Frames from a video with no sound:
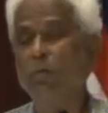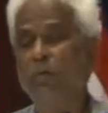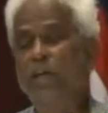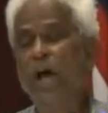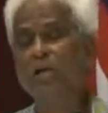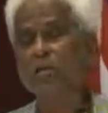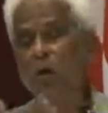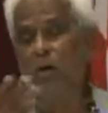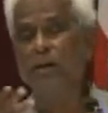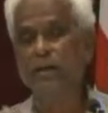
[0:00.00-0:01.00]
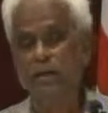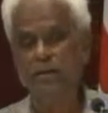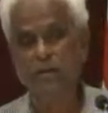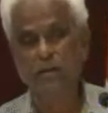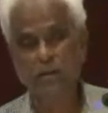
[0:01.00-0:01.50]
we are talking
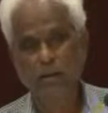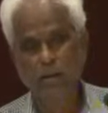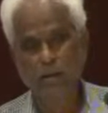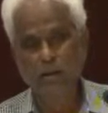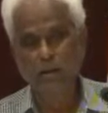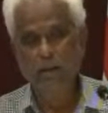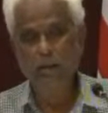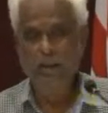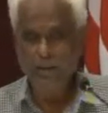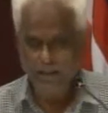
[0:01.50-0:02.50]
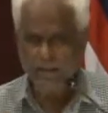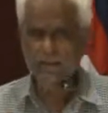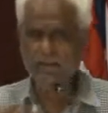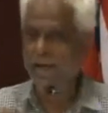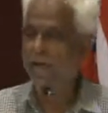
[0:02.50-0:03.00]
in
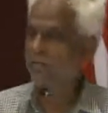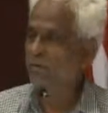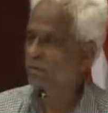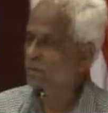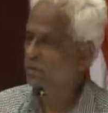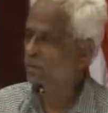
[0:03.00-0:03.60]
English language,